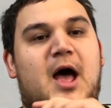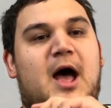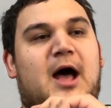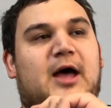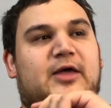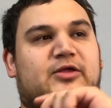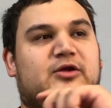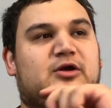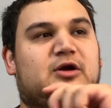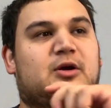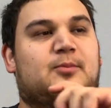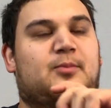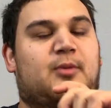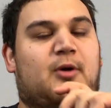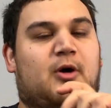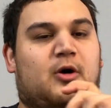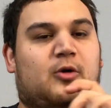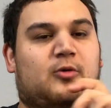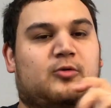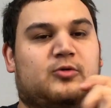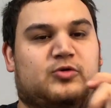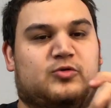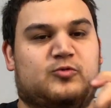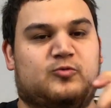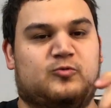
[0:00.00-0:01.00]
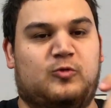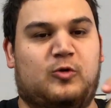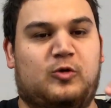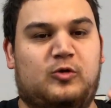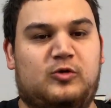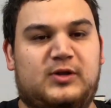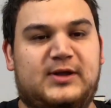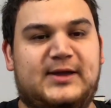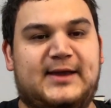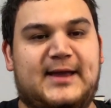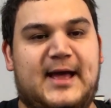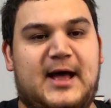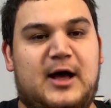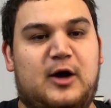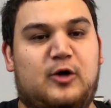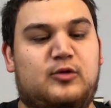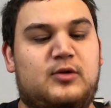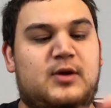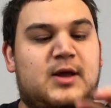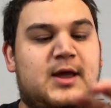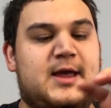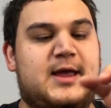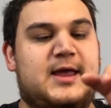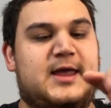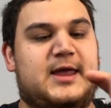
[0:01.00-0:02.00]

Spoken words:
I think a ball was rolling out,